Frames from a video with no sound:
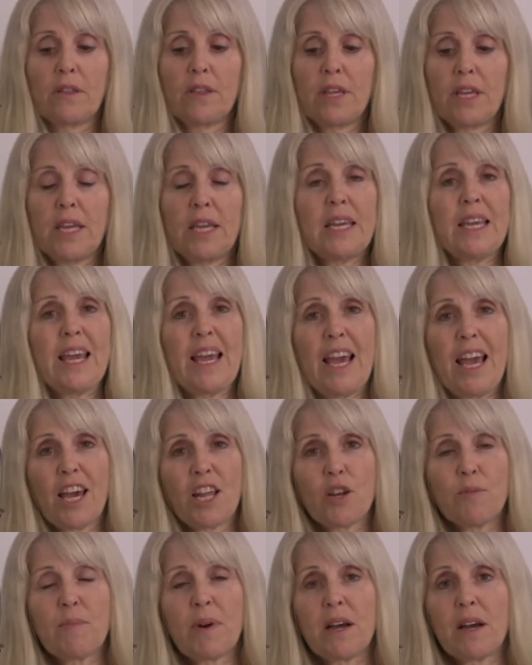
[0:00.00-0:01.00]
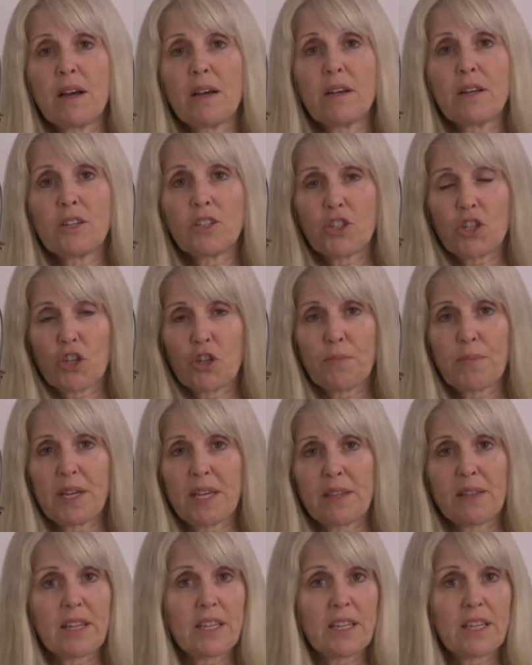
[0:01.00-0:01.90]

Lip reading: the enema tubing